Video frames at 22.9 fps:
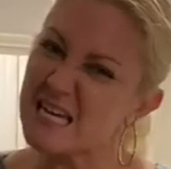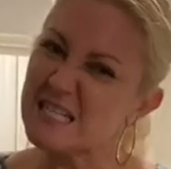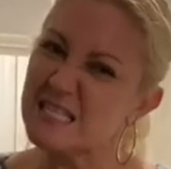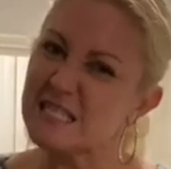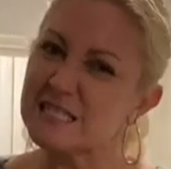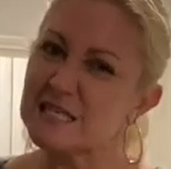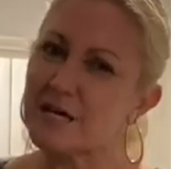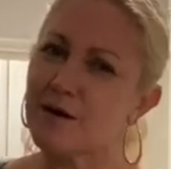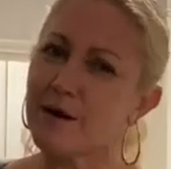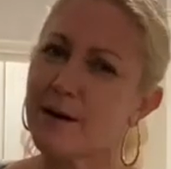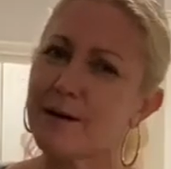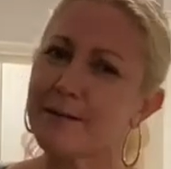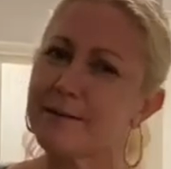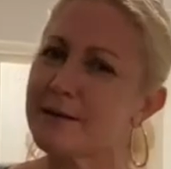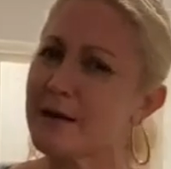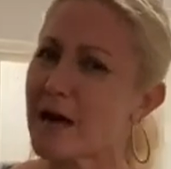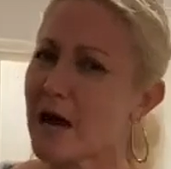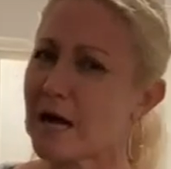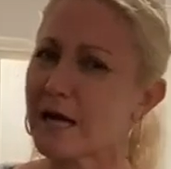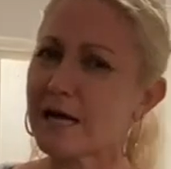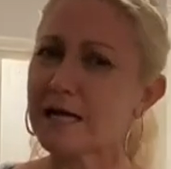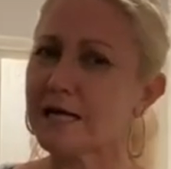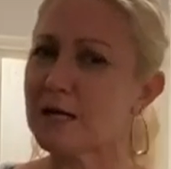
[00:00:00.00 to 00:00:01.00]
so I'm
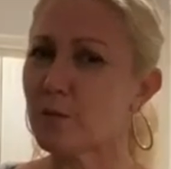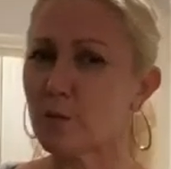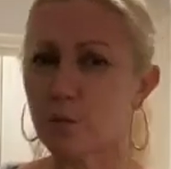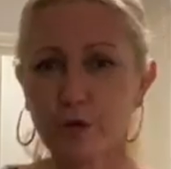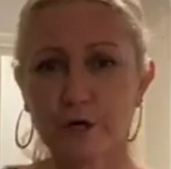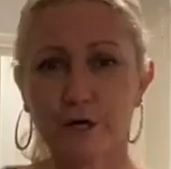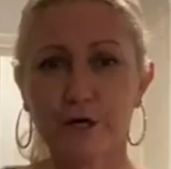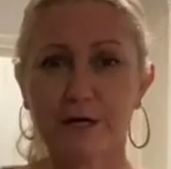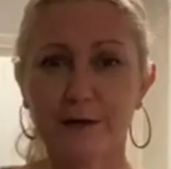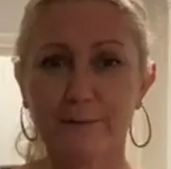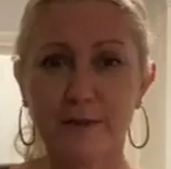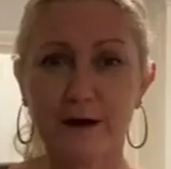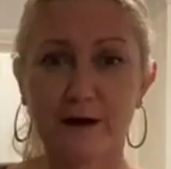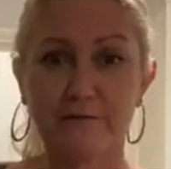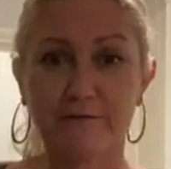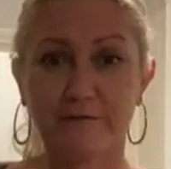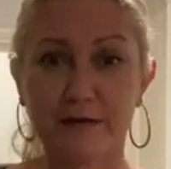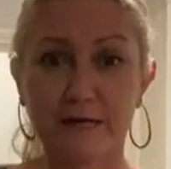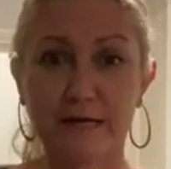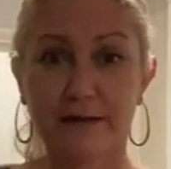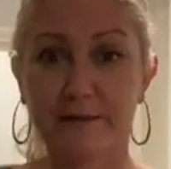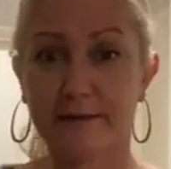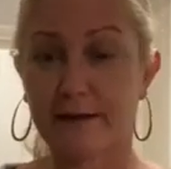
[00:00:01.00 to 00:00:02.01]
not gonna worry about
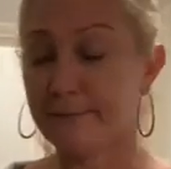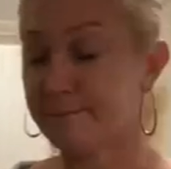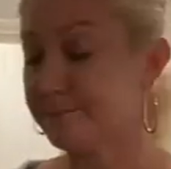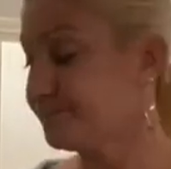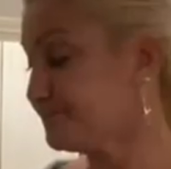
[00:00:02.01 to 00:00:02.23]
feeding them.